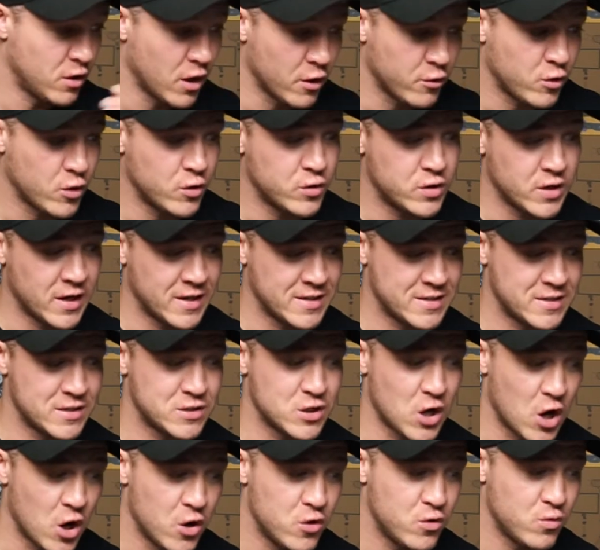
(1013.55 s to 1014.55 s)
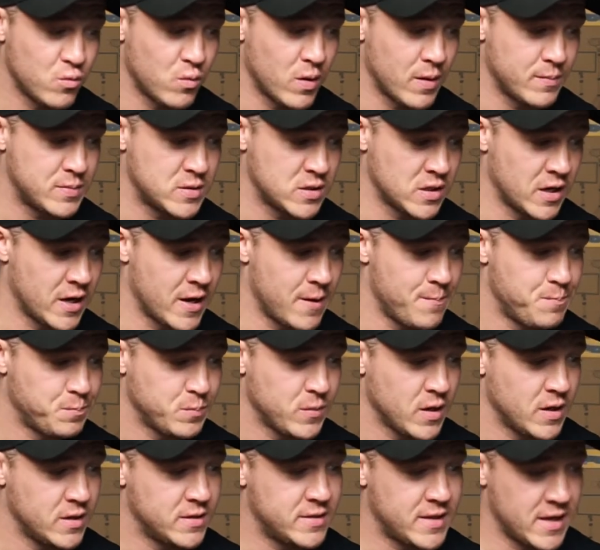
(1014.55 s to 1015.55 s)
Loco Dice's own website,
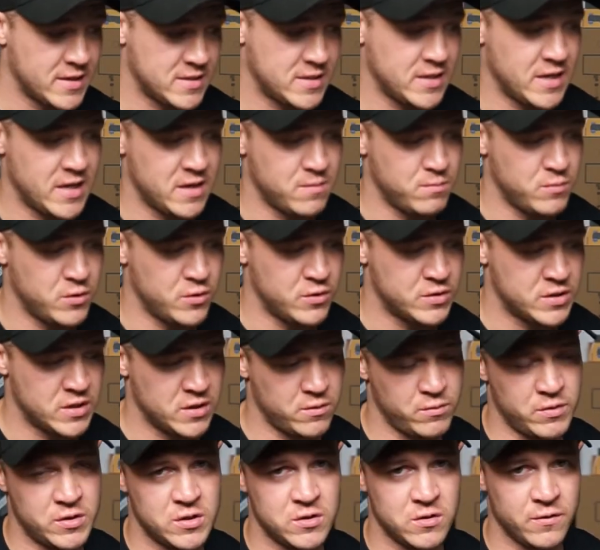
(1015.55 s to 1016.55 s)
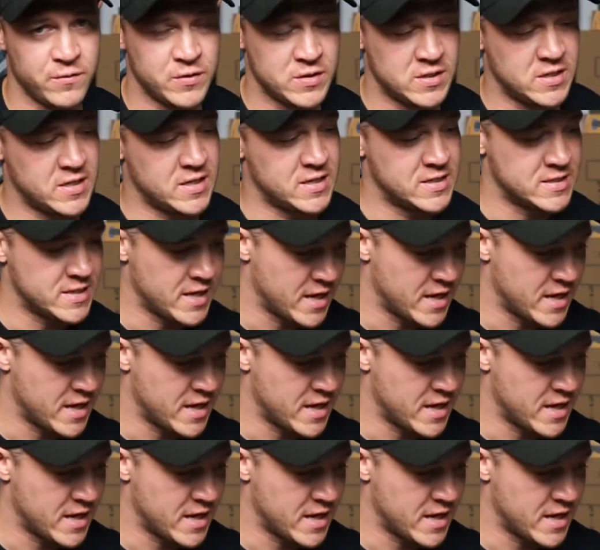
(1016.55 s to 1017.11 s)
Desolate Music, which is obviously his